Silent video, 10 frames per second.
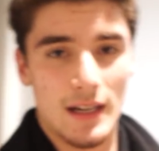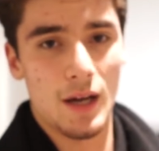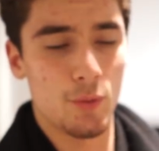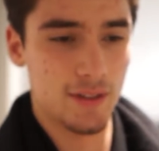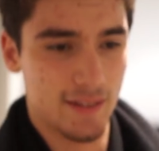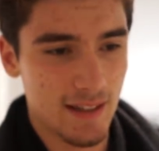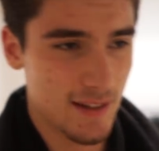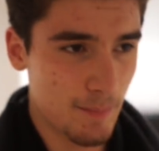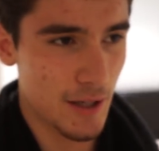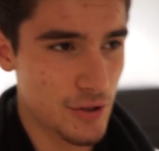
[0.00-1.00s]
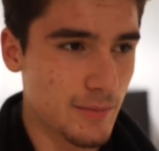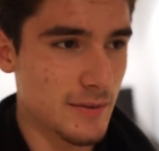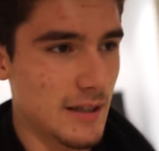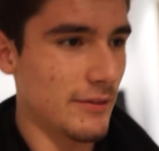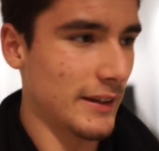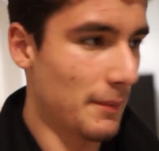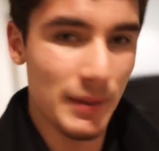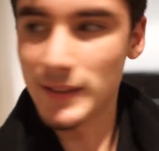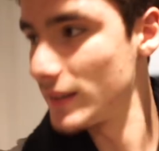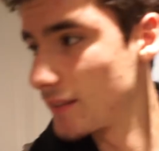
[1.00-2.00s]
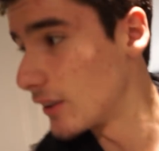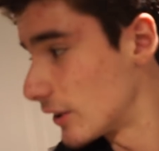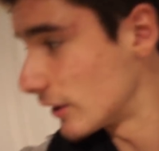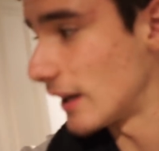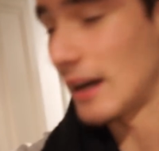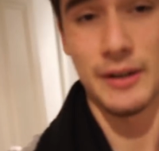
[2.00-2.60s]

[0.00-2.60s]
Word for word: I wouldn't say the bedrooms have like the best interior.